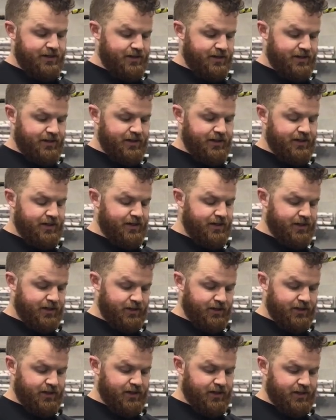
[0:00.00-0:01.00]
yeah,
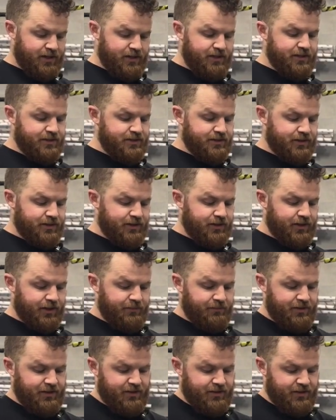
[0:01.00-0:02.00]
you gotta just
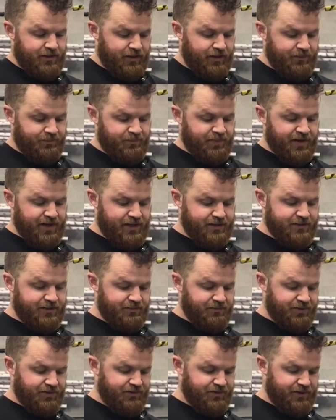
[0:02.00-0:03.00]
limit the
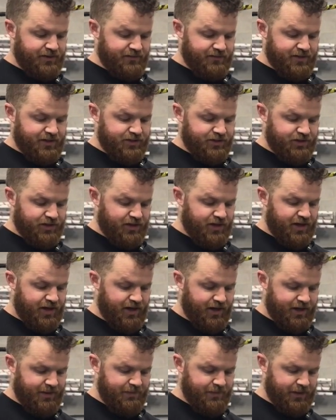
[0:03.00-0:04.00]
possibility of that junk
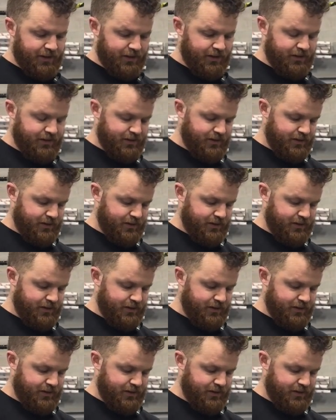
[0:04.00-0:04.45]
happening.